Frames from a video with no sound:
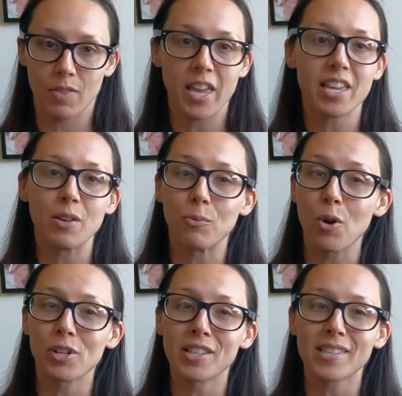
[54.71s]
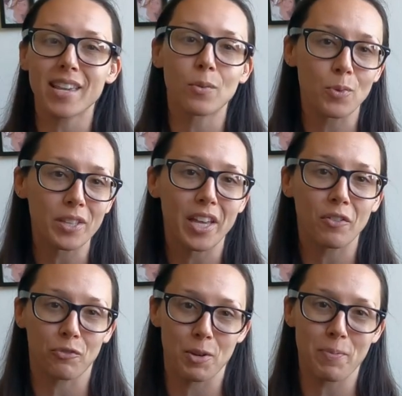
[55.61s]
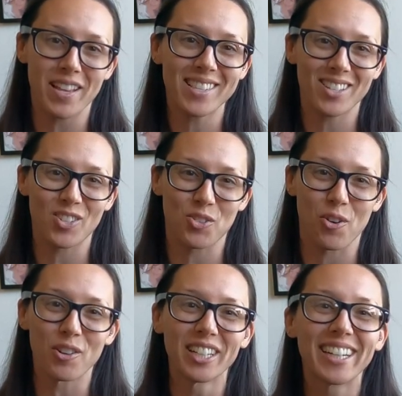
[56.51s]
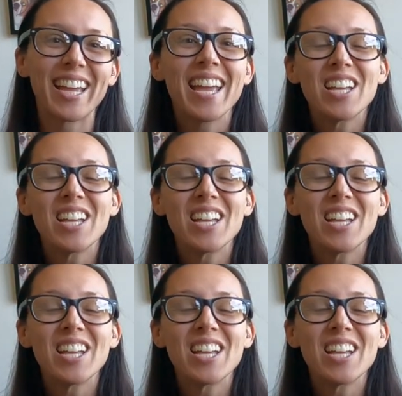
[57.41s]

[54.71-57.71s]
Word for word: they eat rodents and we like free pest control.